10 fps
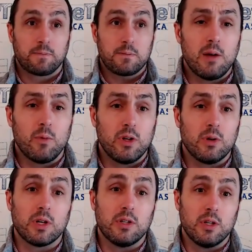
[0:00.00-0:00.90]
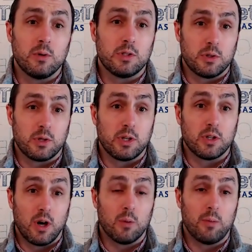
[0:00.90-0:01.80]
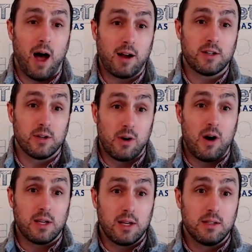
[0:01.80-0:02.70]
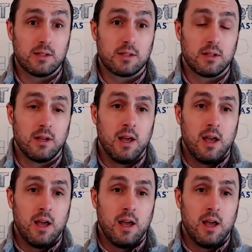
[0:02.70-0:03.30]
And then what you can do is you can go back to your audience